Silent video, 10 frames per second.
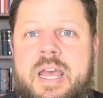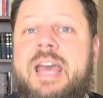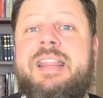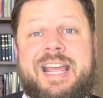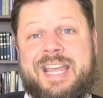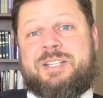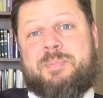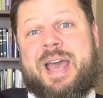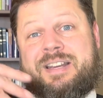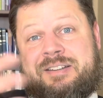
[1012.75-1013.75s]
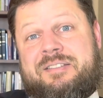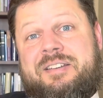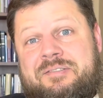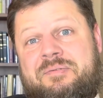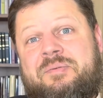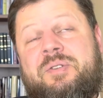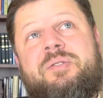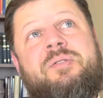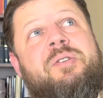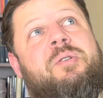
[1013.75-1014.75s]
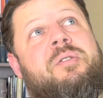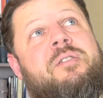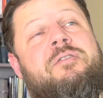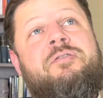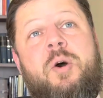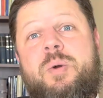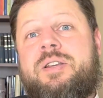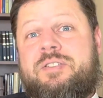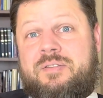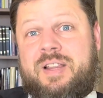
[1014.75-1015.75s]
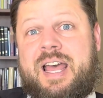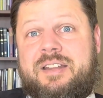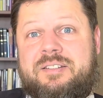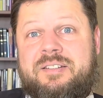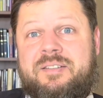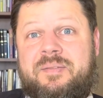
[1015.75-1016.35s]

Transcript: And that gets back to the, you know, the focus of Lent.